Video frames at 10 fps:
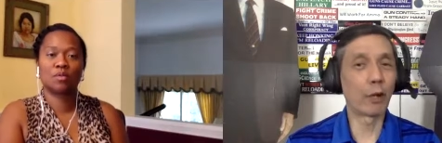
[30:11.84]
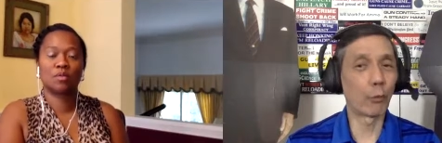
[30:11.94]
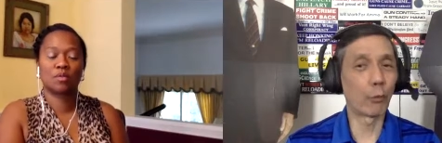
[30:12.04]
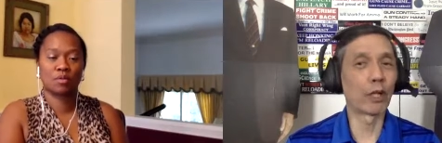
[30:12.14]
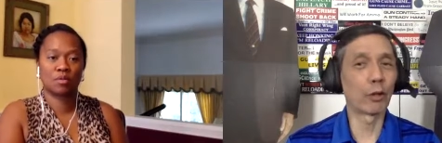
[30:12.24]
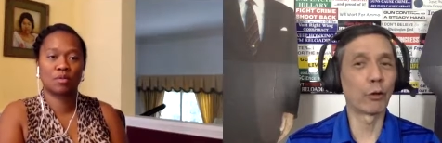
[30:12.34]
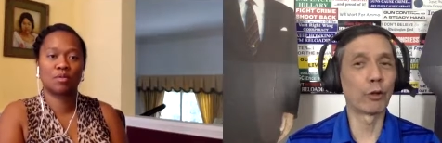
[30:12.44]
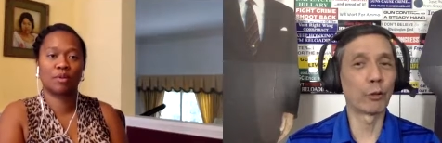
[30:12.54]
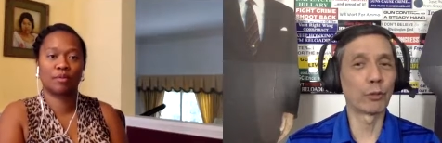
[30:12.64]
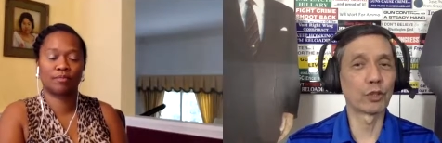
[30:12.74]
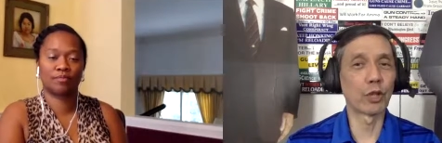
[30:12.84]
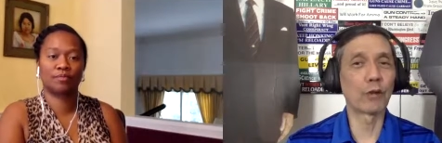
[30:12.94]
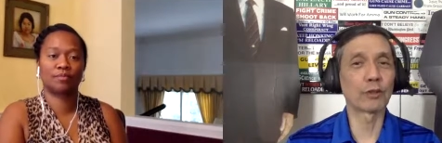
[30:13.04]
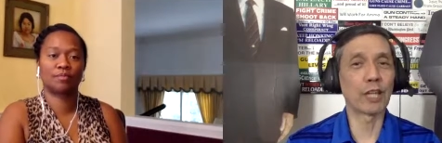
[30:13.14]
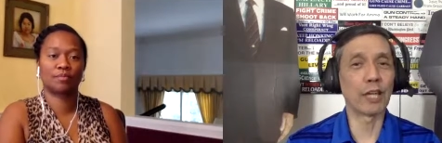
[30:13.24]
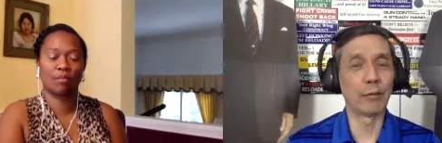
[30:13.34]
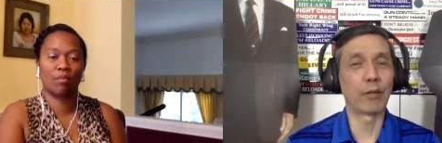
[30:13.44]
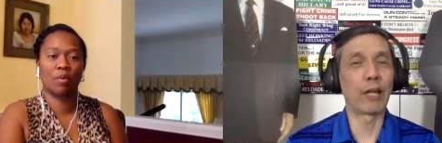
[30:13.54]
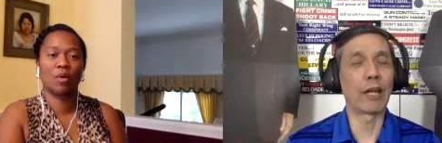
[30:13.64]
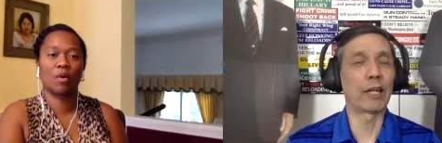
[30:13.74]
Speaker 1: Are we going to learn the results
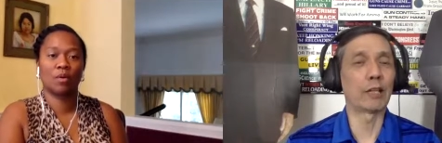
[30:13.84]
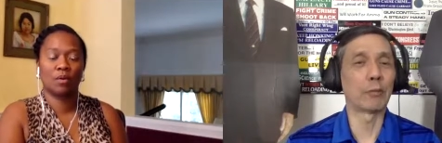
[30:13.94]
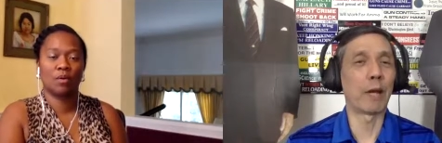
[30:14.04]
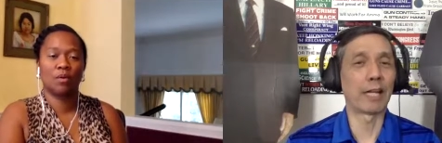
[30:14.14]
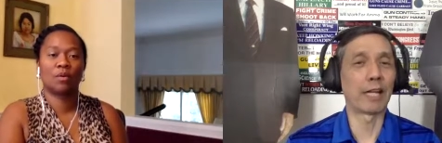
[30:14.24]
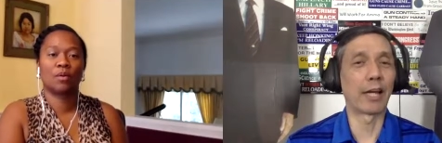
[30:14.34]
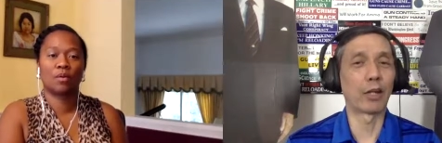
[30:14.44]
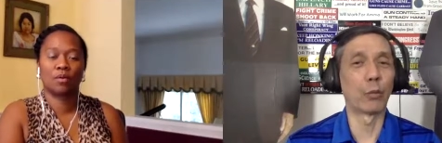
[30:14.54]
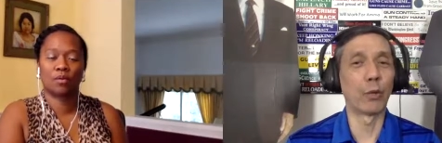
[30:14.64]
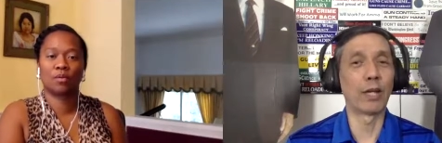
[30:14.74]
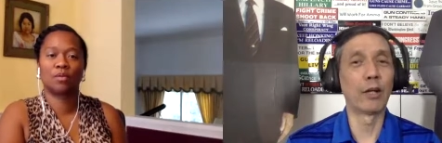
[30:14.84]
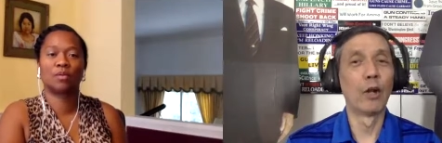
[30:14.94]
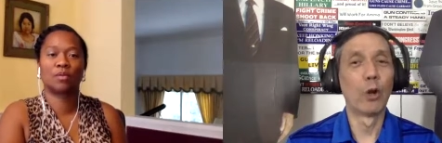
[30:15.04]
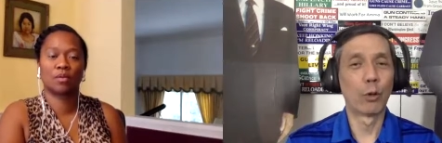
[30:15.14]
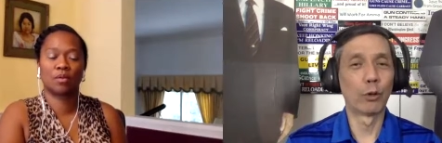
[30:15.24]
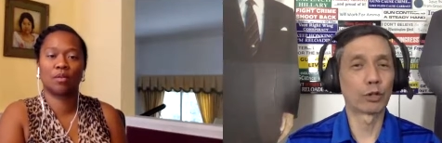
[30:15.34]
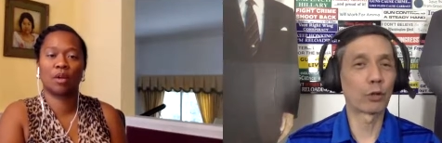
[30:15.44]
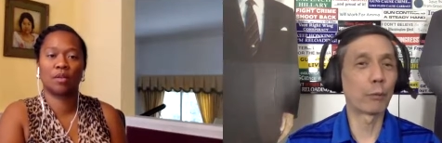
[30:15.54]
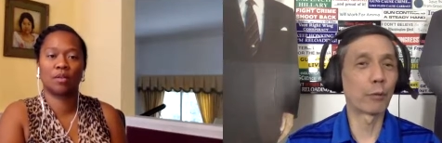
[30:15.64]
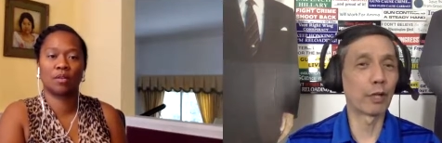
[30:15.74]
and is my guy going to win or is
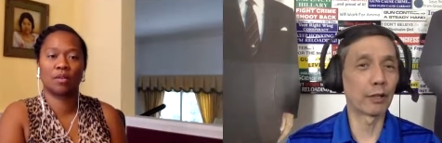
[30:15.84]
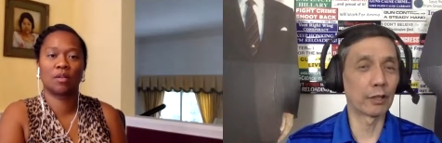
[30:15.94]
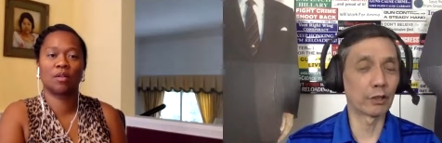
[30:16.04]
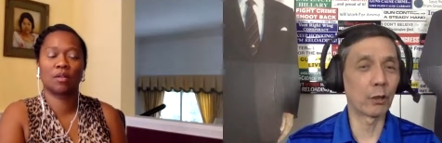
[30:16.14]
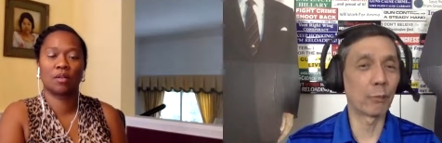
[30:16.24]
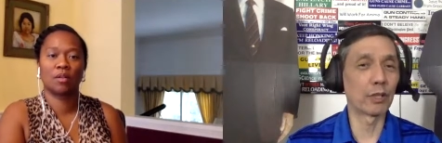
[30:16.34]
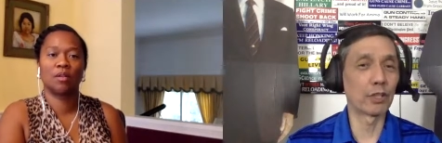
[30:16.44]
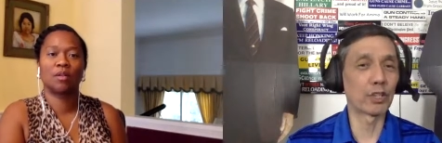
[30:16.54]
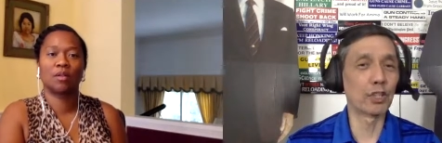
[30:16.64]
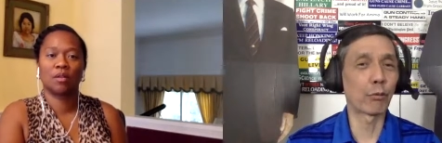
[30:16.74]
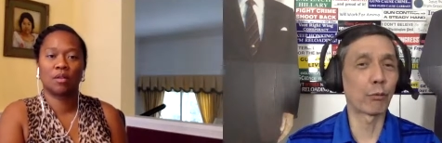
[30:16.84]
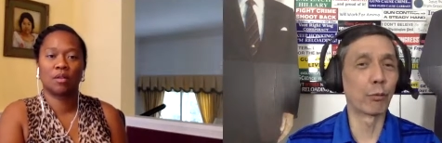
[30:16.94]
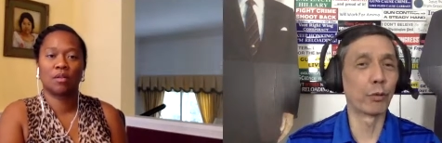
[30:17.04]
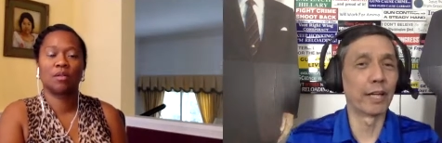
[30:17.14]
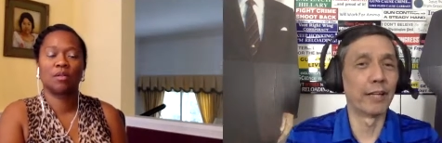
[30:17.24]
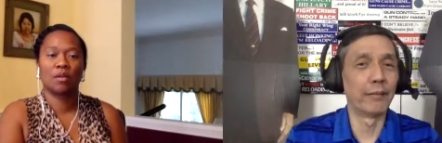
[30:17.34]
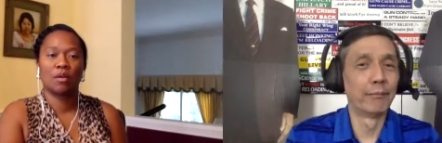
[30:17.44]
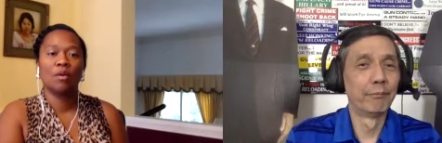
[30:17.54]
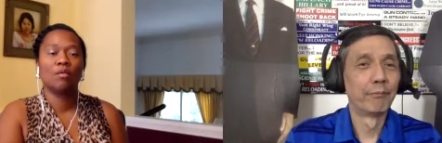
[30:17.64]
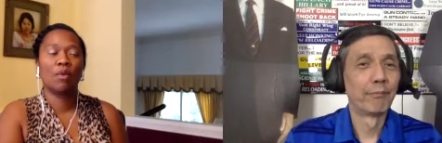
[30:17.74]
right. Trump going to is Trump going to sneak through again?
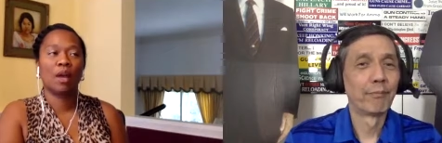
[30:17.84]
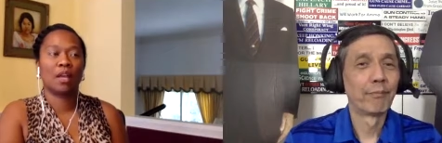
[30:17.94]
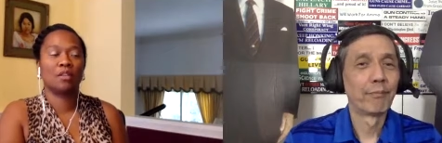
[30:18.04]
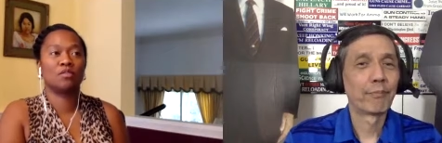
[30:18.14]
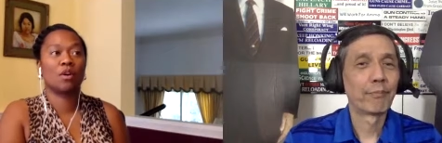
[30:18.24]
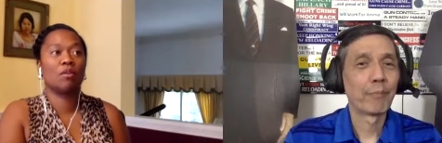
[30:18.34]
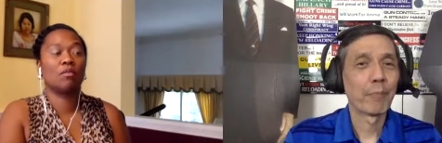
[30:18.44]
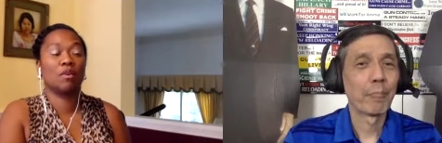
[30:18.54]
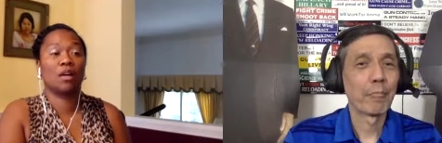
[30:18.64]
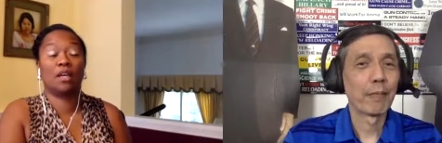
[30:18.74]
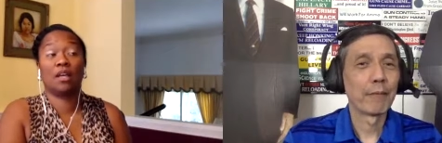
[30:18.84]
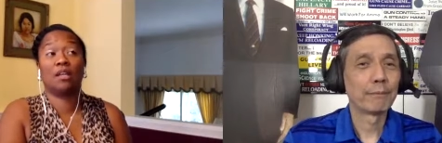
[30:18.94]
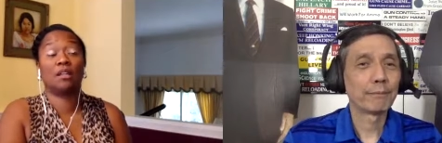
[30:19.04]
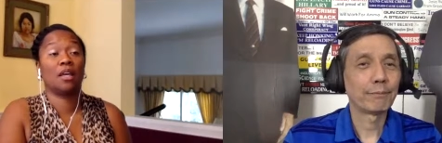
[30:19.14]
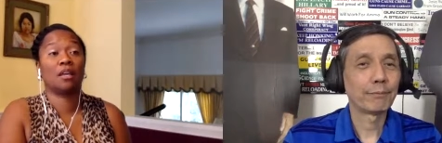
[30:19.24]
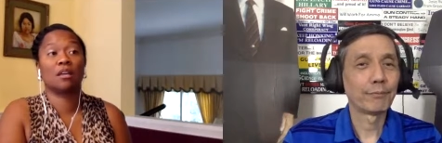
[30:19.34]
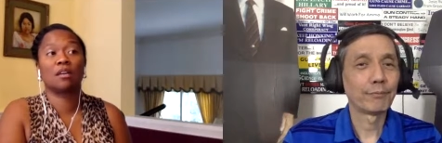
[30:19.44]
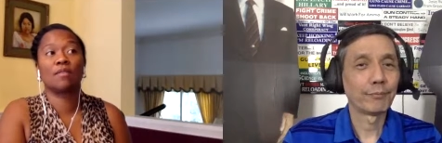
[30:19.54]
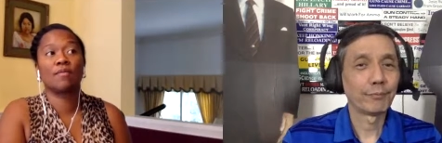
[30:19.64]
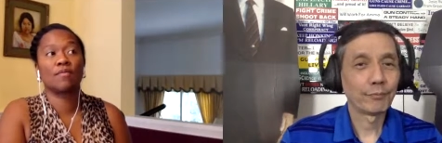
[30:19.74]
Speaker 2: Right. So again, like
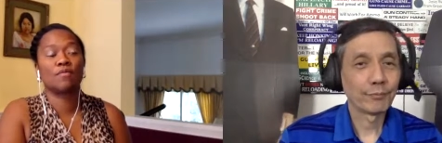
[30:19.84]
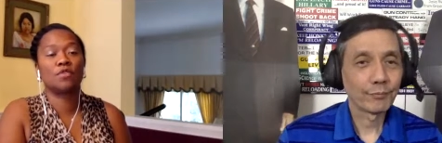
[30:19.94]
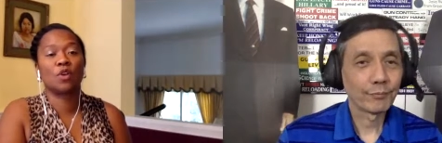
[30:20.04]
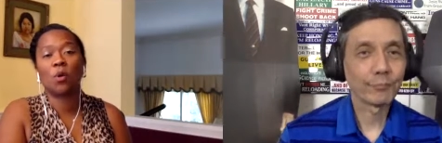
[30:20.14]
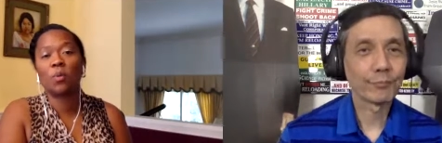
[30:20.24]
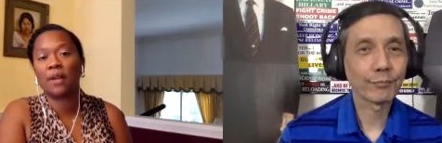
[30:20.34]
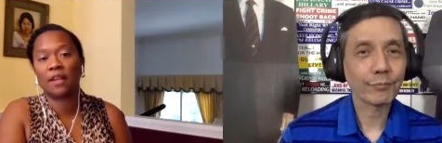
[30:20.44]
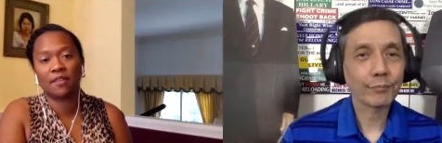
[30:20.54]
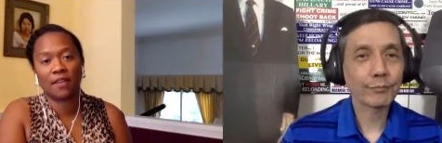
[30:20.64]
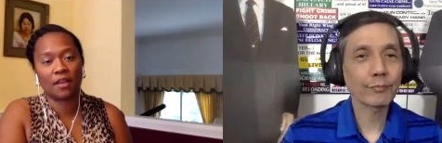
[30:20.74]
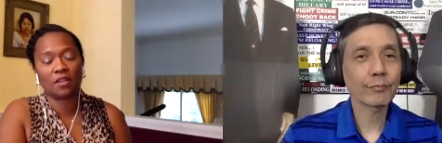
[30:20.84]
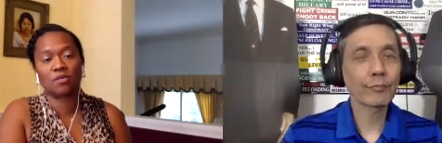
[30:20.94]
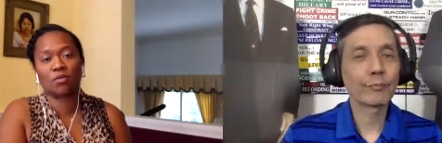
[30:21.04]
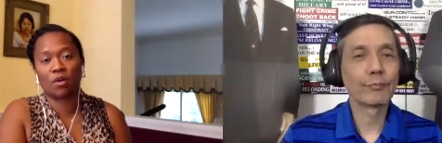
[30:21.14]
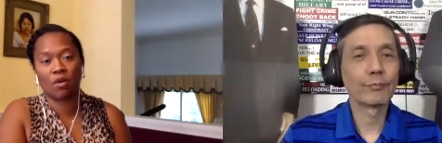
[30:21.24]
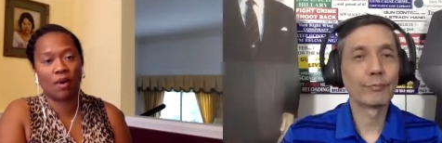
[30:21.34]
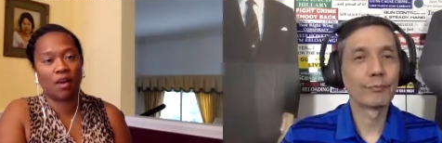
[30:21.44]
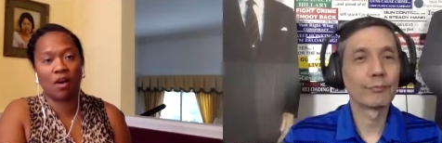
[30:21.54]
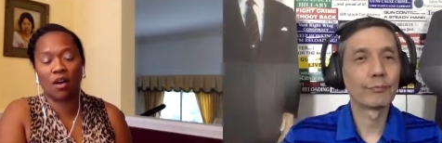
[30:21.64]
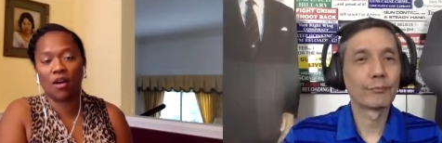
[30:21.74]
so many things were
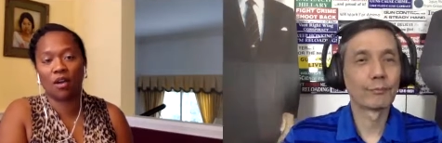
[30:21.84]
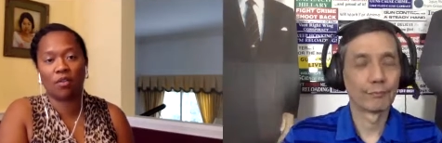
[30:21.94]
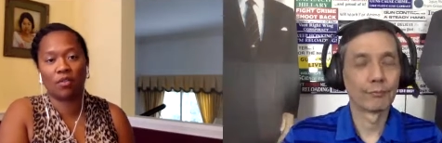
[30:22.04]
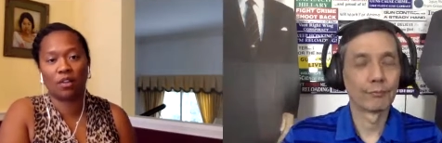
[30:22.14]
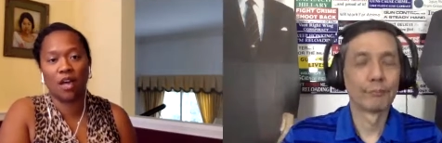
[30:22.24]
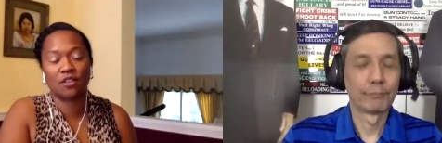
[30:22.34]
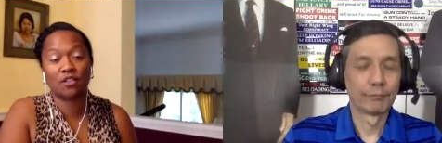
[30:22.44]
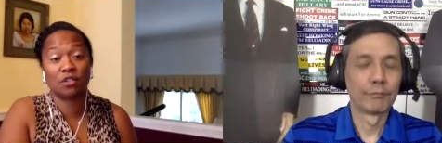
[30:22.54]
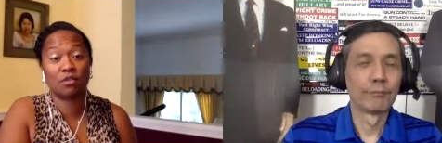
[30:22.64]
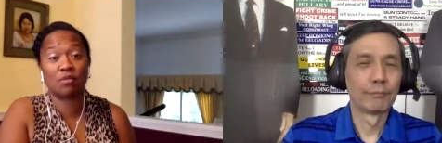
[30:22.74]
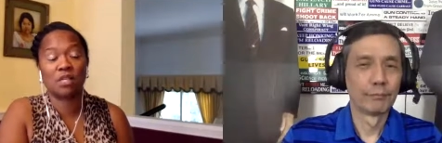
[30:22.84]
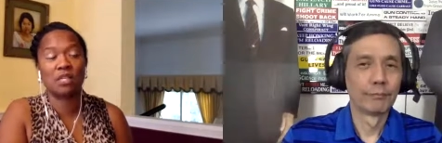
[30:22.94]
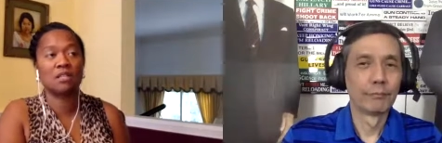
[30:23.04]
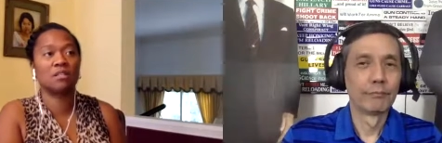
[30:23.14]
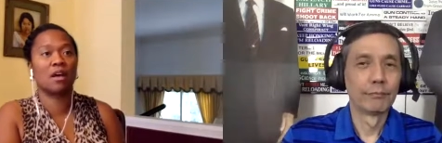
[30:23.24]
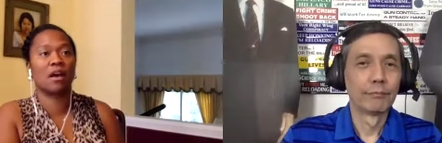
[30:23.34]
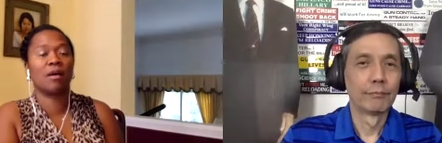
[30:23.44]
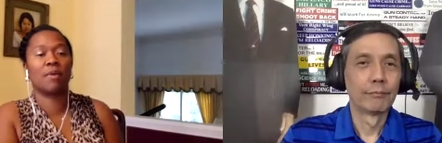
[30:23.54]
going on over the last two weeks. Um,